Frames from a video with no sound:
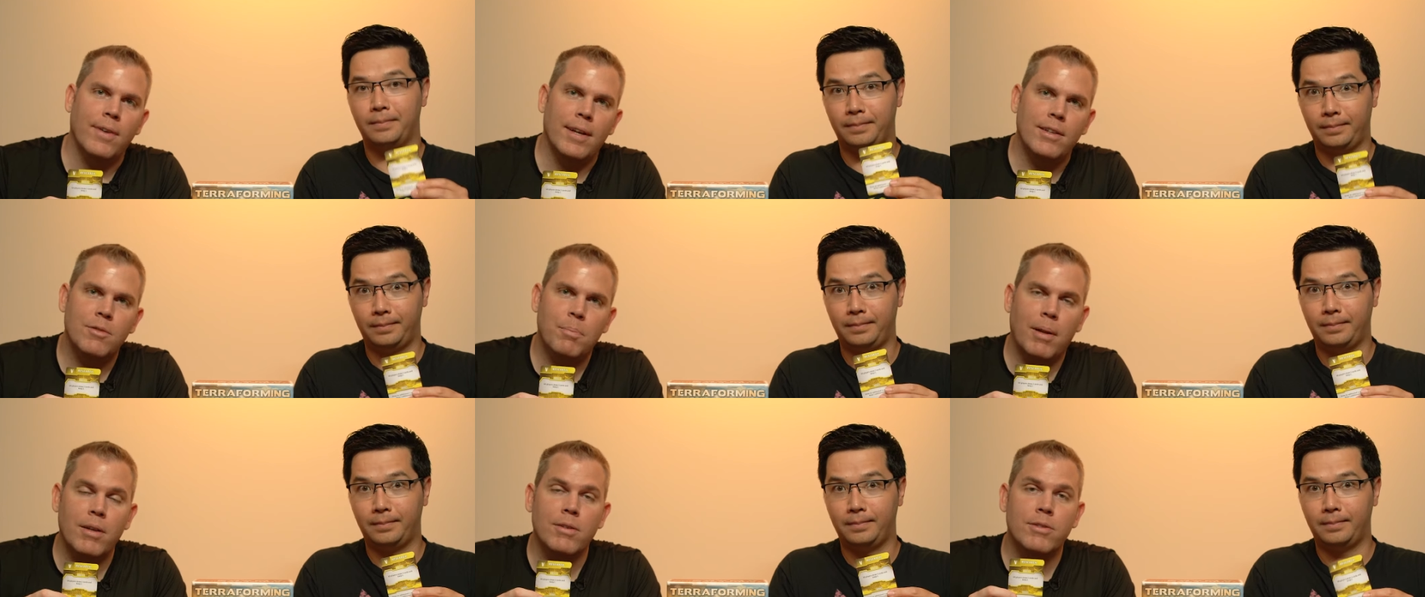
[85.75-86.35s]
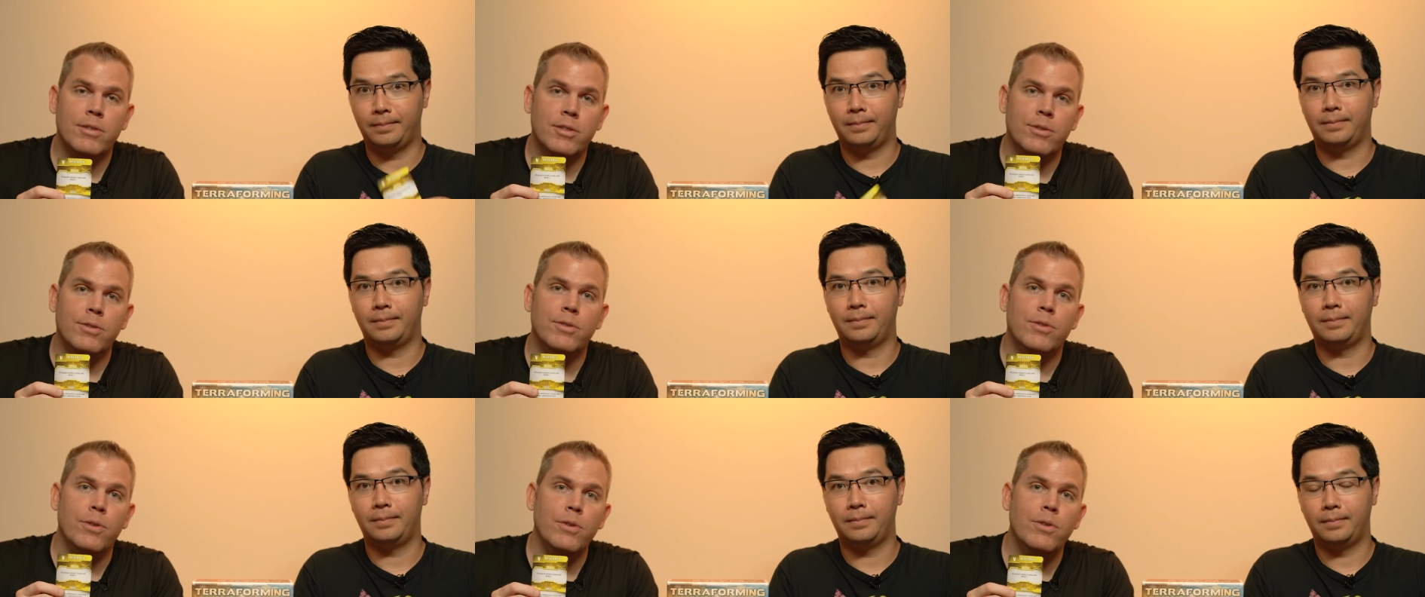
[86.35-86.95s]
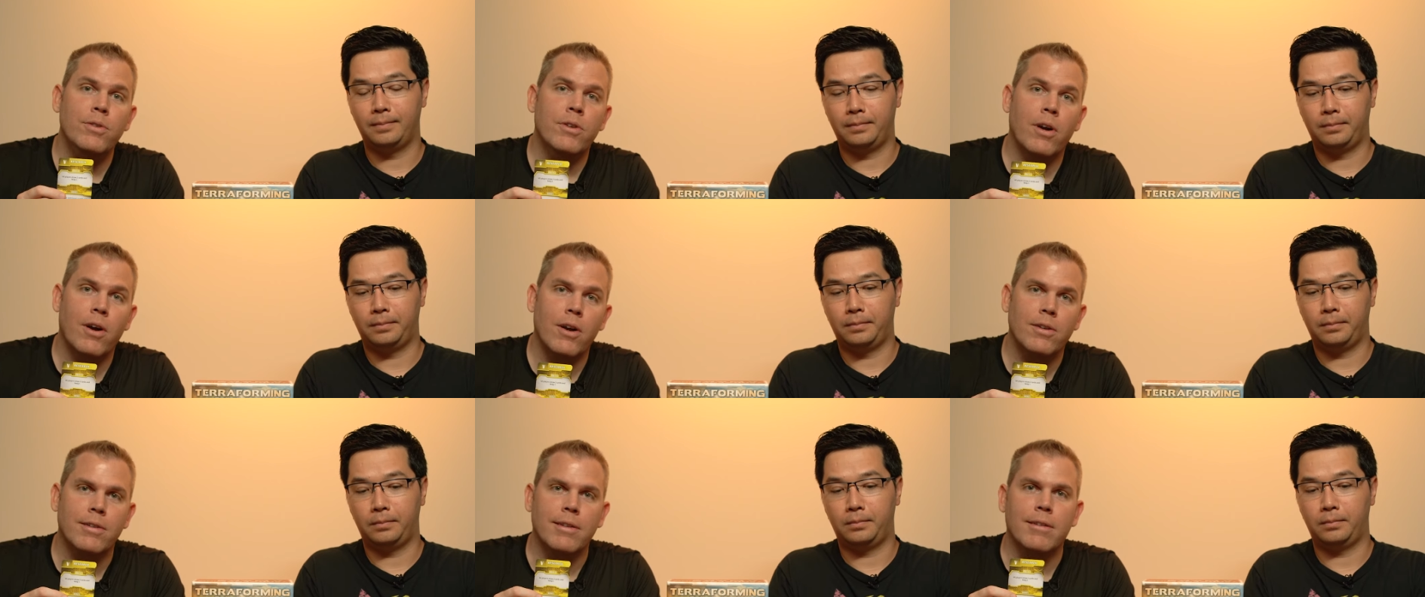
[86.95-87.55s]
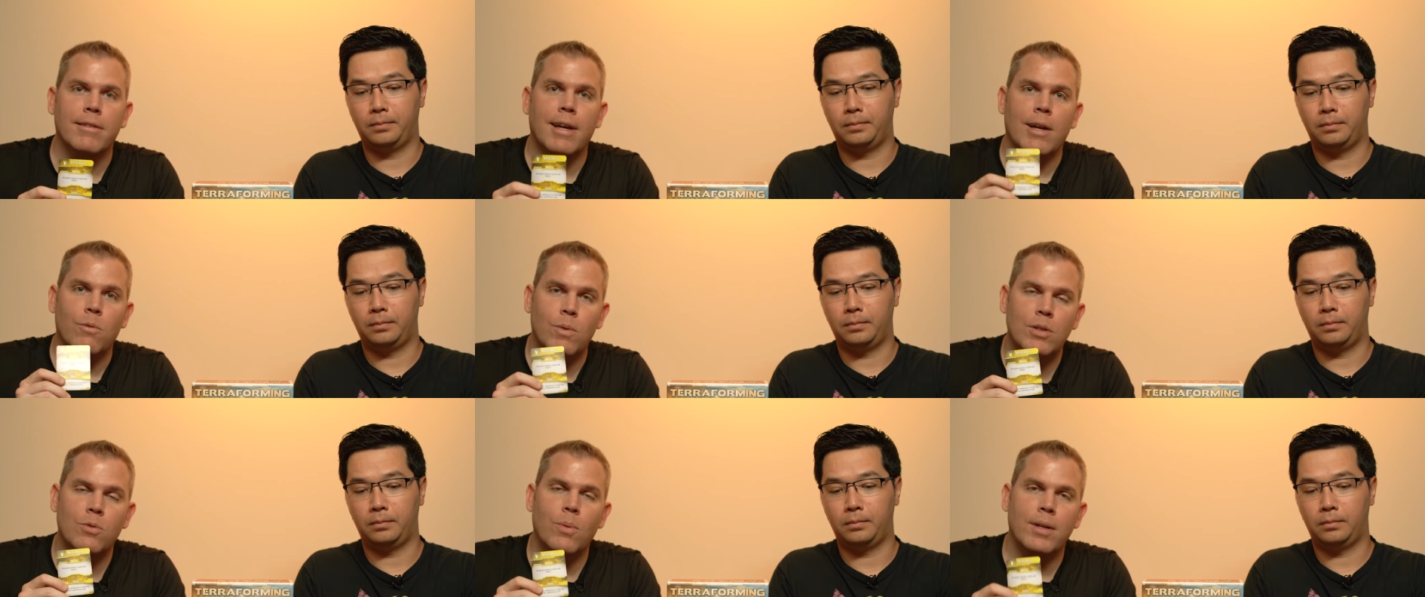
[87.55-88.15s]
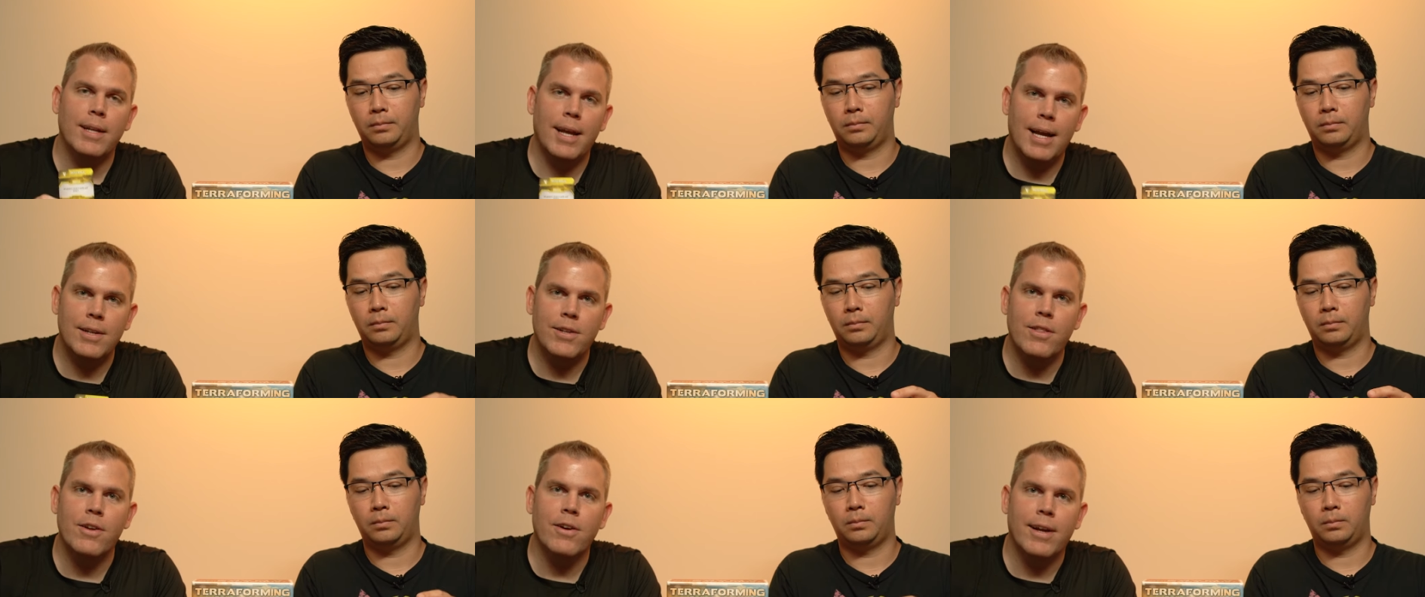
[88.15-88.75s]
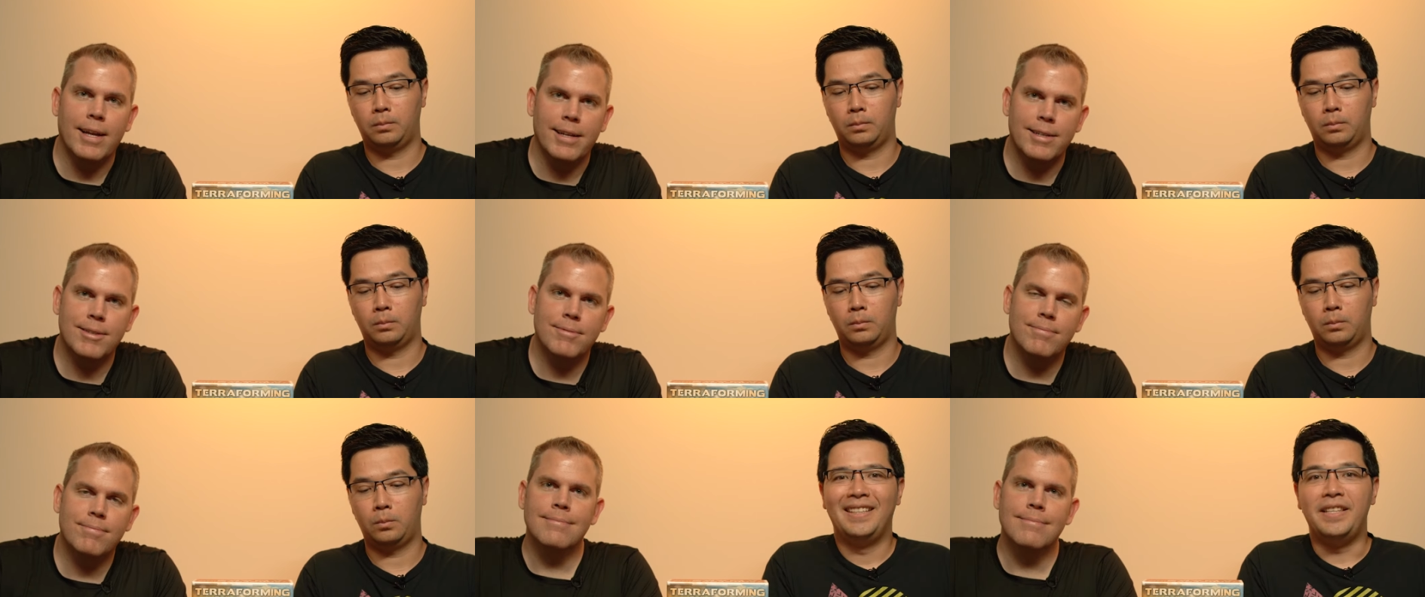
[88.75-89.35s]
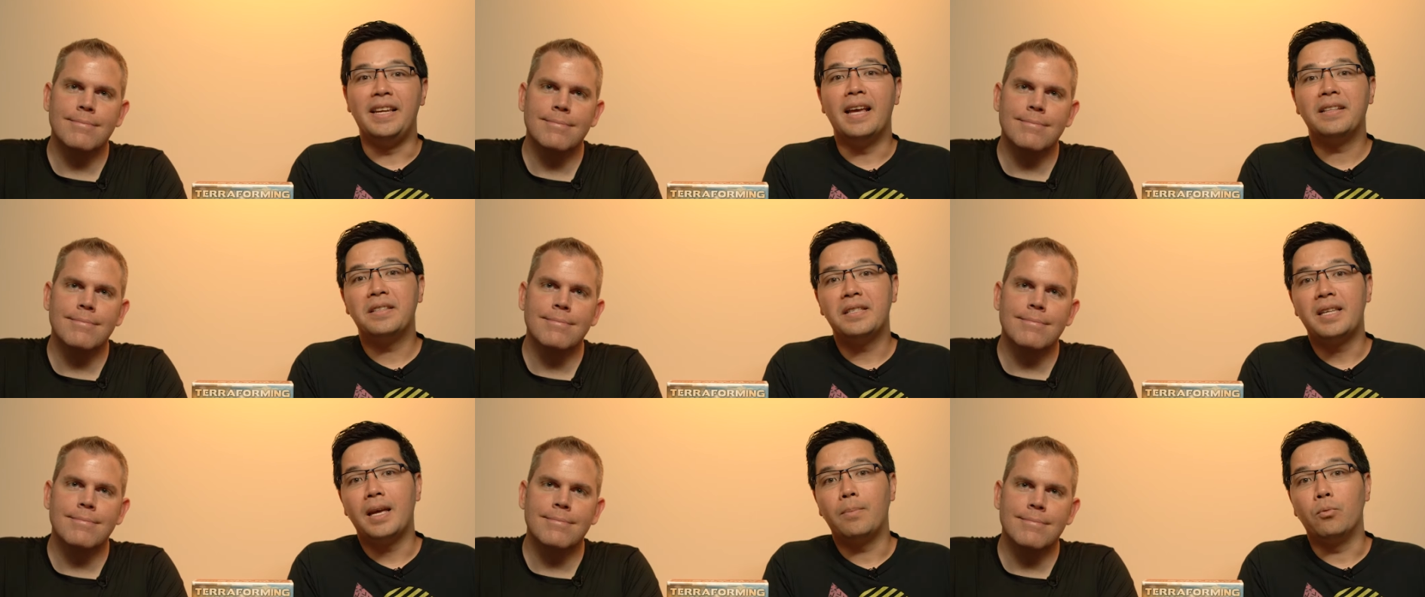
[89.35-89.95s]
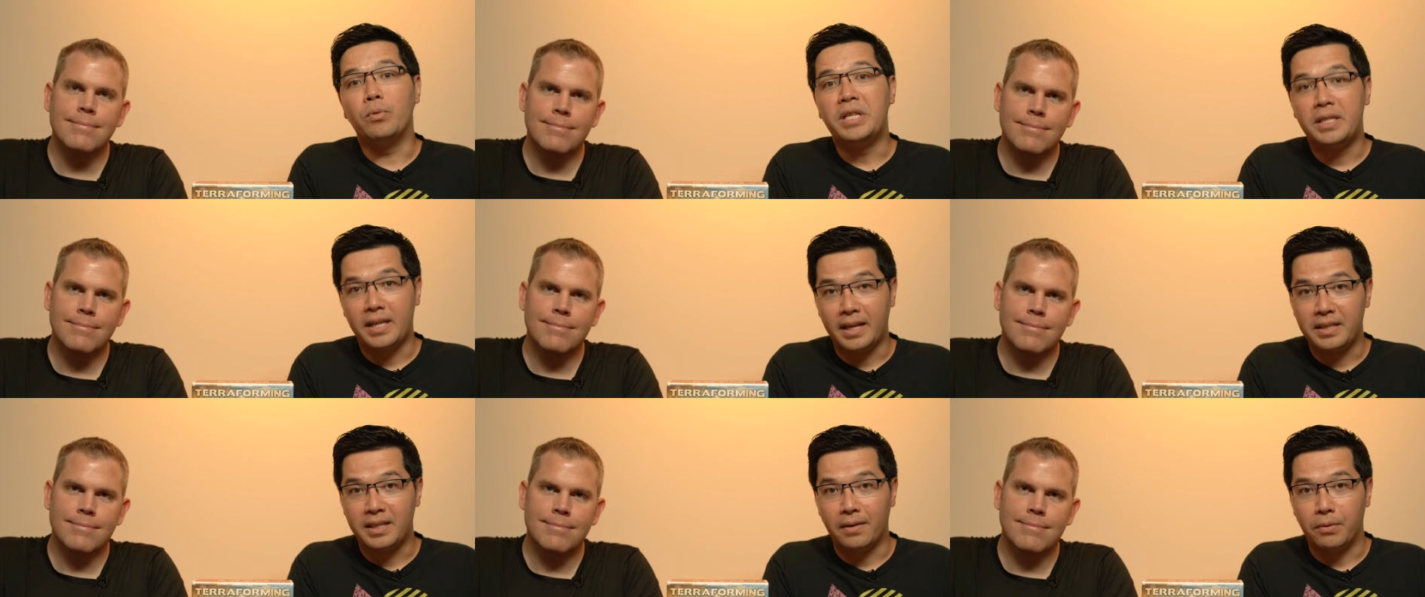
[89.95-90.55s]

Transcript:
Speaker 1: phase, players choose two new cards and decide which one to add to their
Speaker 2: hand. The end step resets